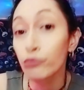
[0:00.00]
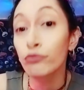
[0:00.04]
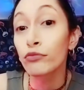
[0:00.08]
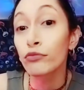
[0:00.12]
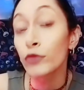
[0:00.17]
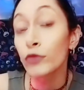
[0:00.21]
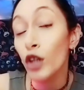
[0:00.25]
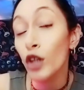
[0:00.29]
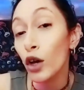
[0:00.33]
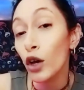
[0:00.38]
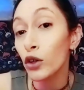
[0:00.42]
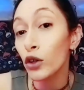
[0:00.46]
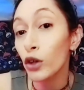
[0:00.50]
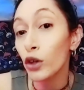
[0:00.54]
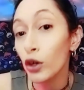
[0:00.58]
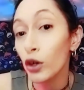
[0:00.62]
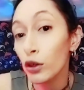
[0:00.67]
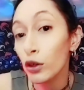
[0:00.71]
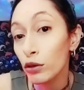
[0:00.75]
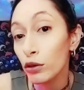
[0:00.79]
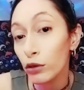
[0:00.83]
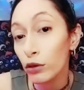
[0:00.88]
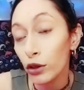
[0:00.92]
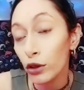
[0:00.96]
I kind
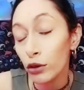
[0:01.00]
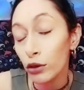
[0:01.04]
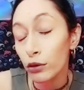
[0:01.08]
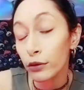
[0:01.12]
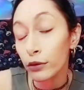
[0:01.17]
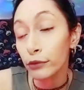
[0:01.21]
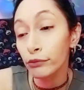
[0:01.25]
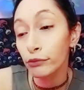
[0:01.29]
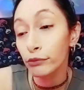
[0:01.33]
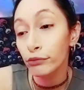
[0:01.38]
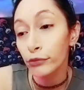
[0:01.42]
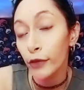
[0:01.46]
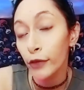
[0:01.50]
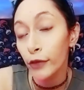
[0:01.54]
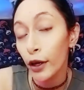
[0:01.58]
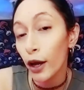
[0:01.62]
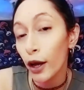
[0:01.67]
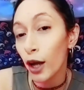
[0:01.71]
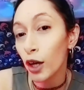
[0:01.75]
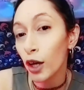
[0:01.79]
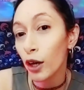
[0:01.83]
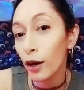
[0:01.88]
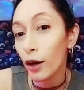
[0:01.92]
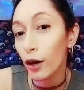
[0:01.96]
of, you know,
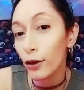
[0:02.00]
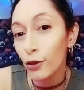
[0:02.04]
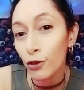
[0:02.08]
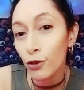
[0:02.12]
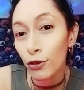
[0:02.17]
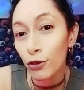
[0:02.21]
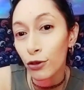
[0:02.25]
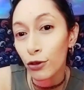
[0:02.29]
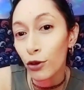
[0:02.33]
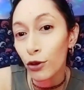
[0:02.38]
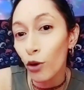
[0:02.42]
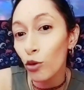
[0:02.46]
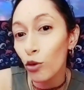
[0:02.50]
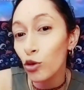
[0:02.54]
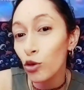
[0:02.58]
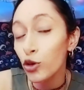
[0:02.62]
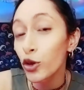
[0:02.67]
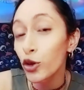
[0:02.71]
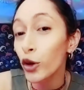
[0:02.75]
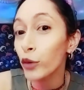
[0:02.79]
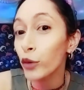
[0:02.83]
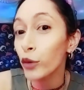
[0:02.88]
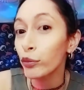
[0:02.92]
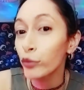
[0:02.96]
I kind of stole
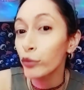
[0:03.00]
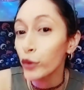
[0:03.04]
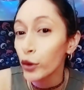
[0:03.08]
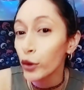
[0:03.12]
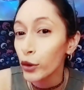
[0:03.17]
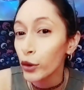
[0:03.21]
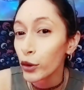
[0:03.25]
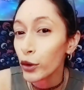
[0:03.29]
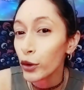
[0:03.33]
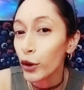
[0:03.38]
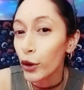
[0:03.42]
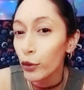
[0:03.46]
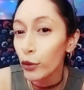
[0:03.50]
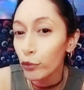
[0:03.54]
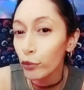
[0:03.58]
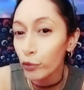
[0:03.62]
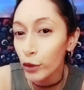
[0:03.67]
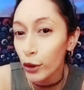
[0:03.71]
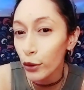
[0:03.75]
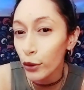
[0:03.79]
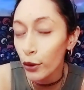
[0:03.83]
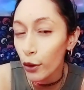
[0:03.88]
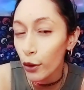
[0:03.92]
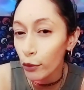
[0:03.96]
your, your,
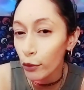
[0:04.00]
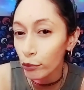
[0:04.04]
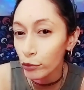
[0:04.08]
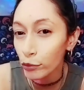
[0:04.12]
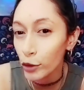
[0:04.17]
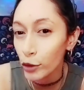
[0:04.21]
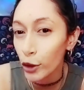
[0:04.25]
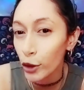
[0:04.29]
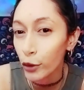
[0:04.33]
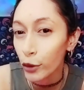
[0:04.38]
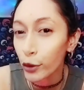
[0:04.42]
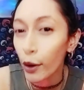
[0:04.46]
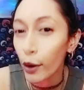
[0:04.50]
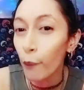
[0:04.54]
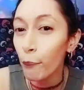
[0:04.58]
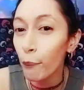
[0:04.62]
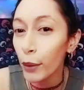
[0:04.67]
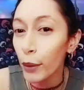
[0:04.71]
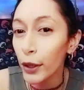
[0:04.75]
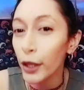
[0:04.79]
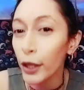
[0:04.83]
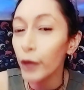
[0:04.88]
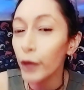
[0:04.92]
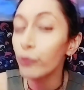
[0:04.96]
you know, your
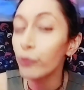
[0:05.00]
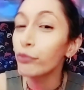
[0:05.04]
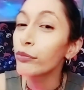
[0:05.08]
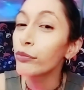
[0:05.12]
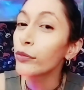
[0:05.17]
company